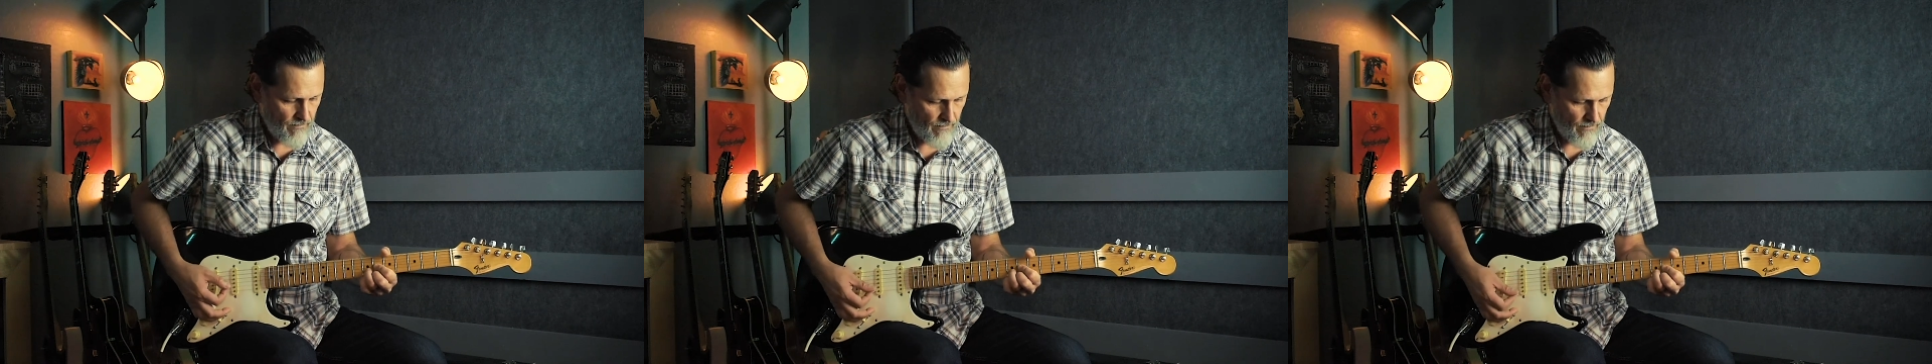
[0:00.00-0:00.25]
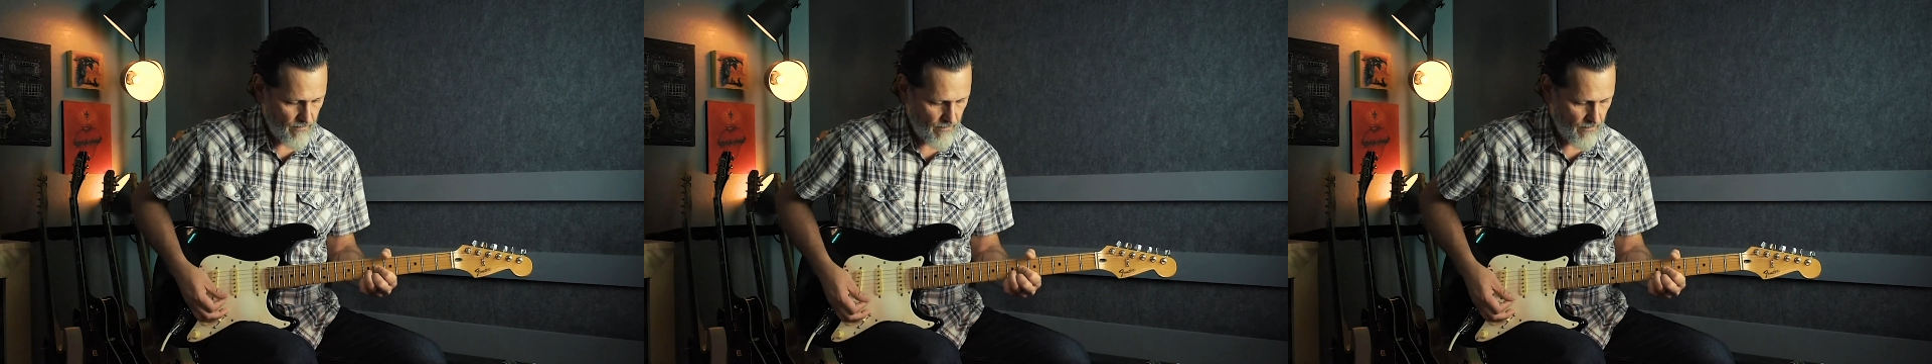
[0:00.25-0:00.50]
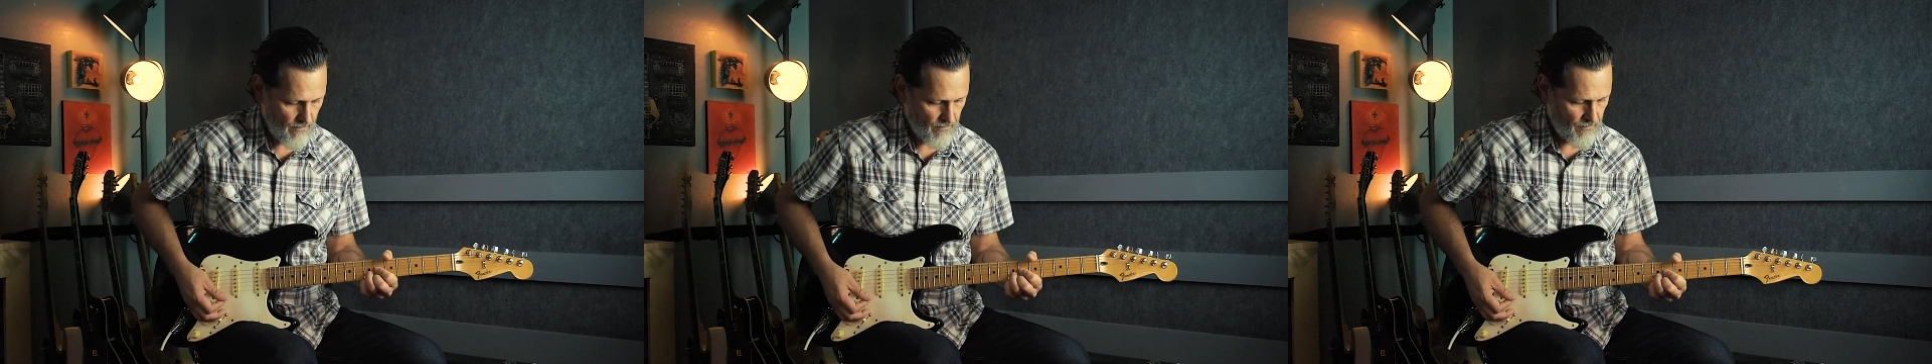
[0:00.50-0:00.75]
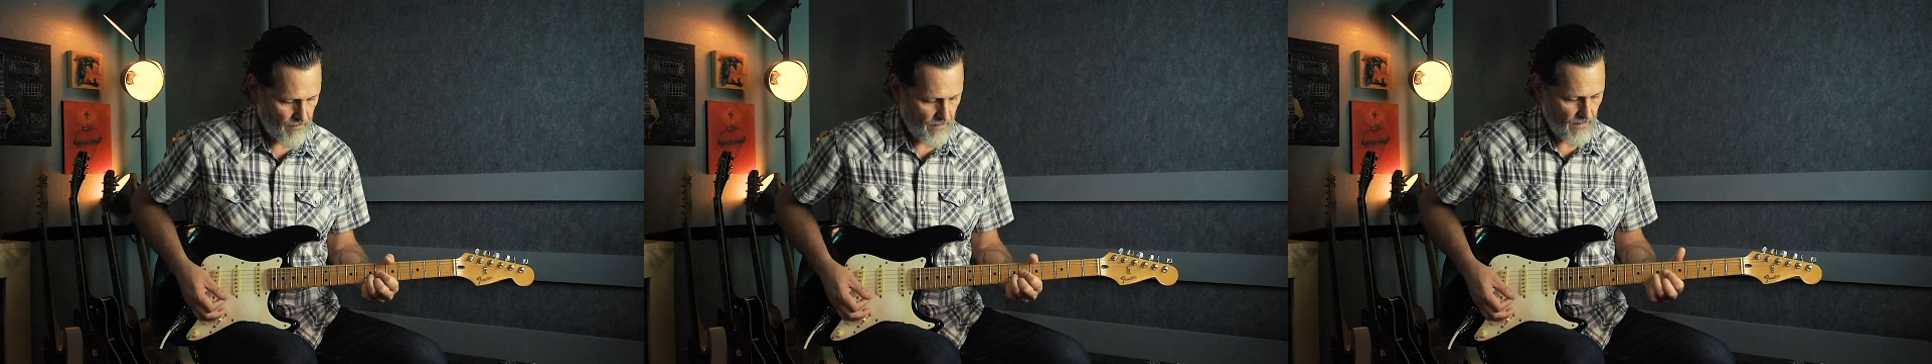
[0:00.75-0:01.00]

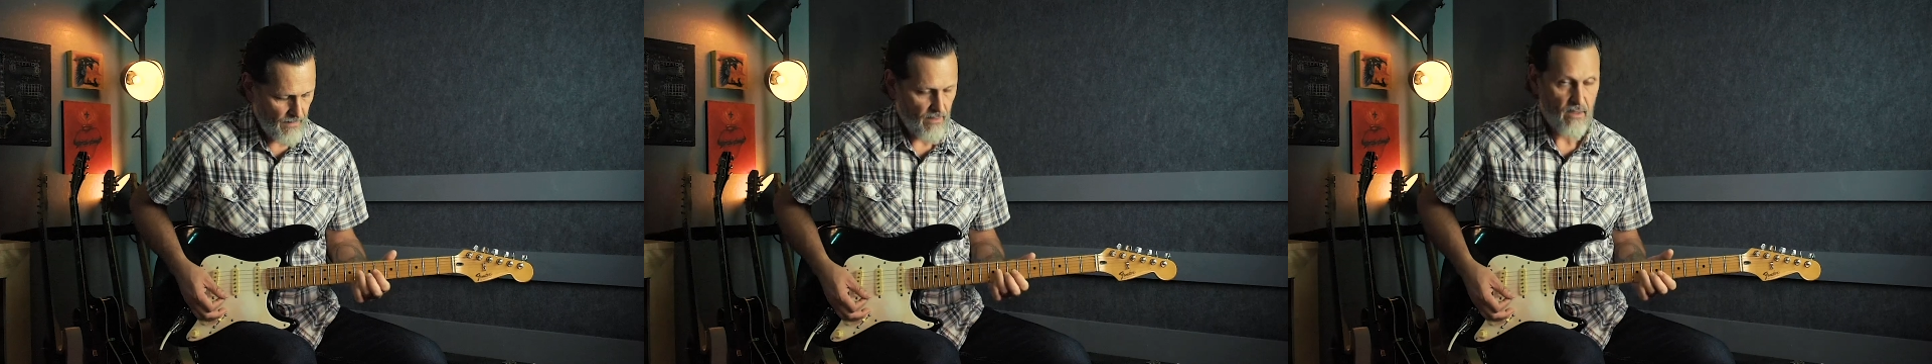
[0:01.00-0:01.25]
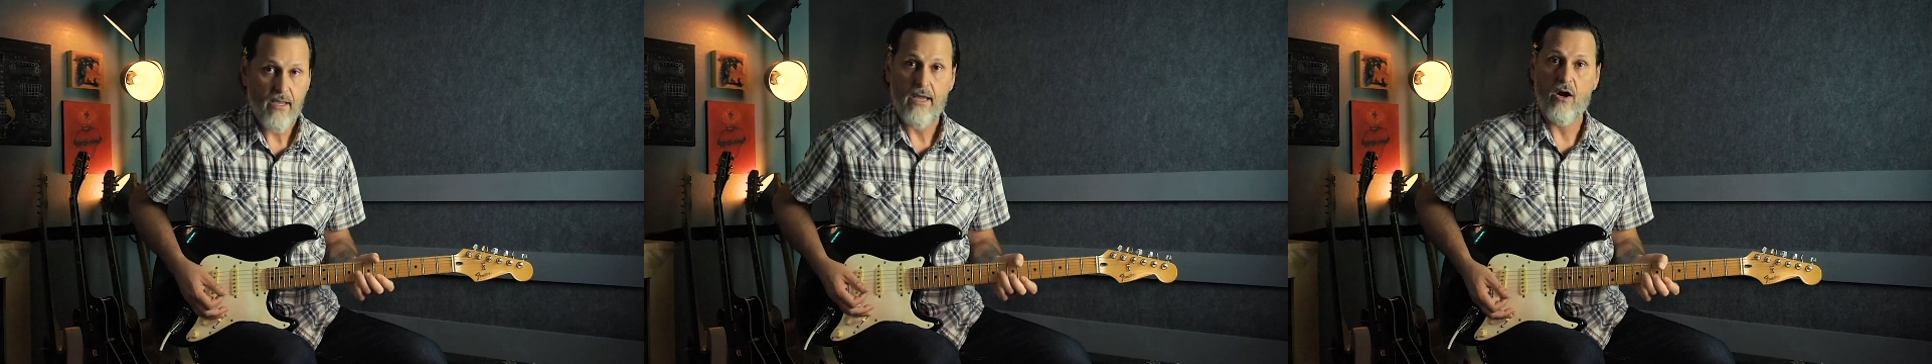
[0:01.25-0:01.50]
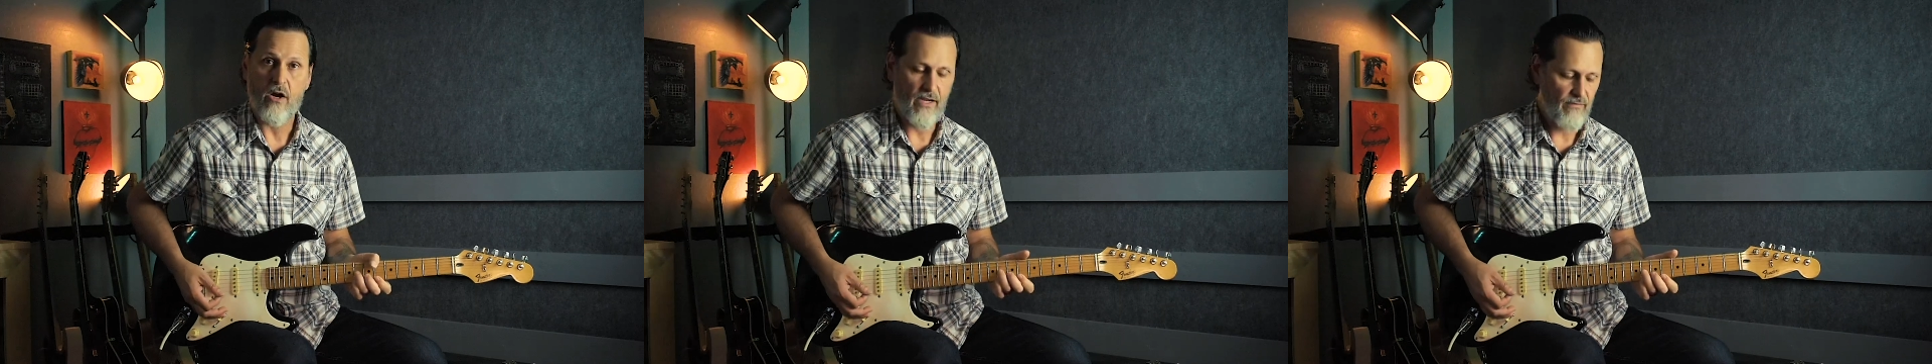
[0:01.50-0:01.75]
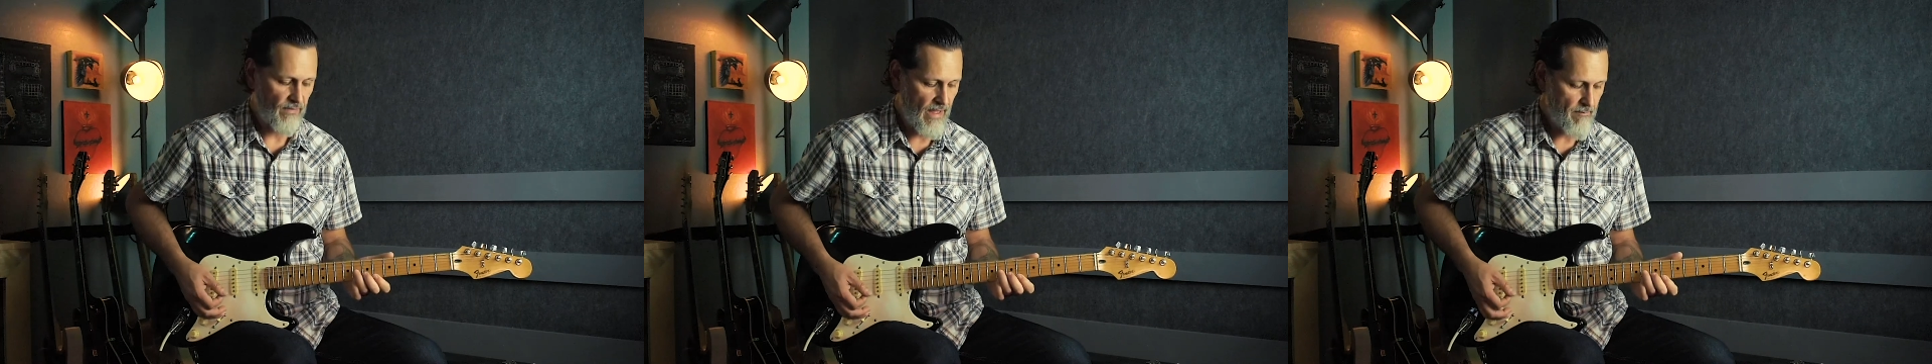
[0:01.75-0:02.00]
and our E
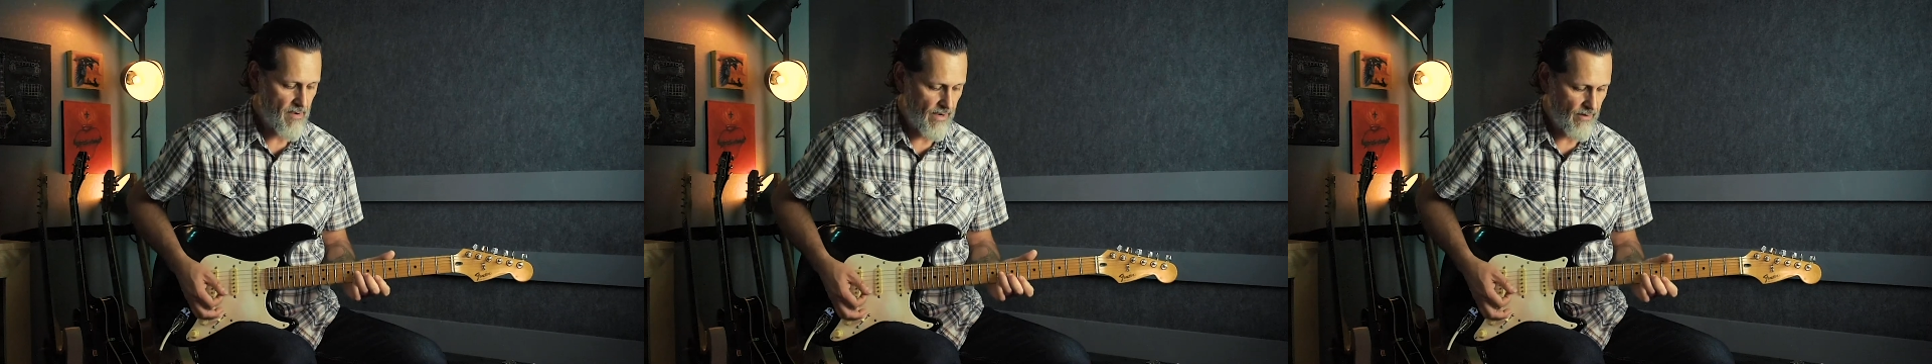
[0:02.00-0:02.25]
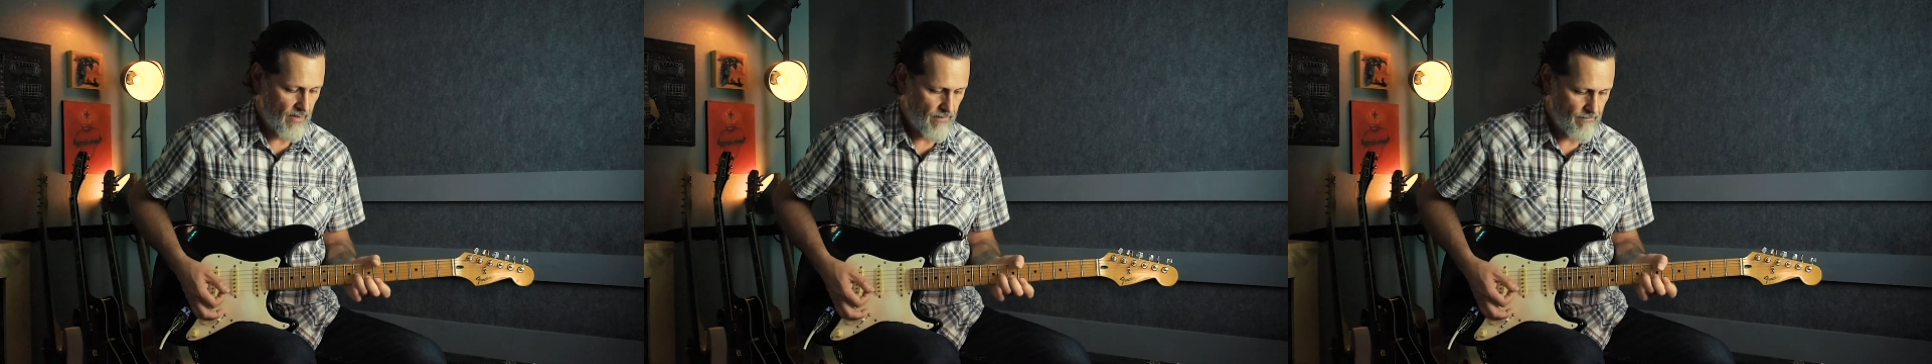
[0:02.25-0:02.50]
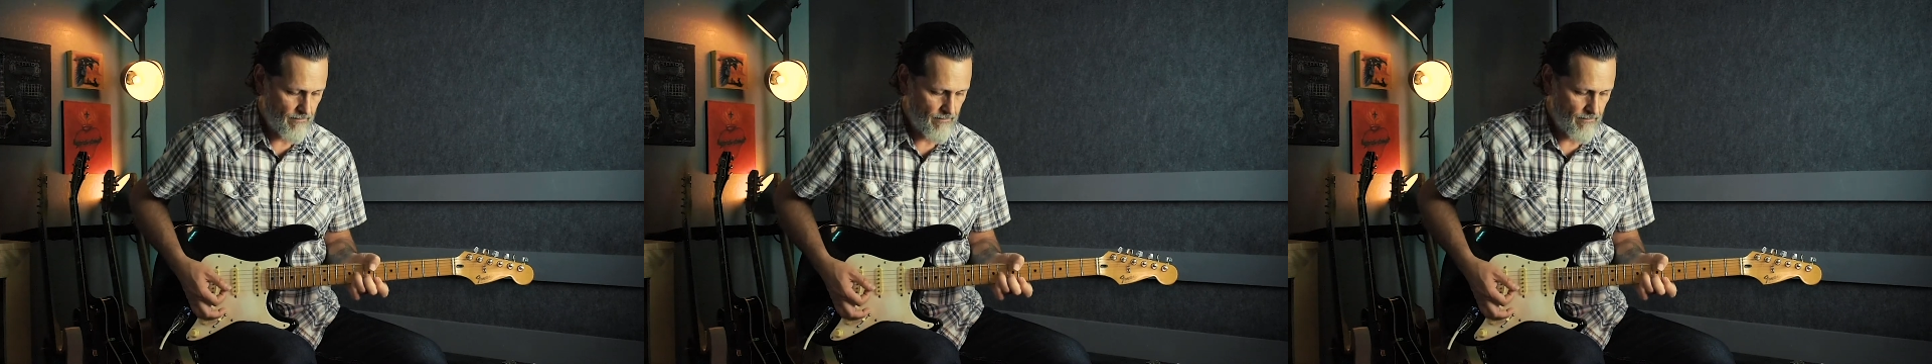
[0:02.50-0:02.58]
flat minor.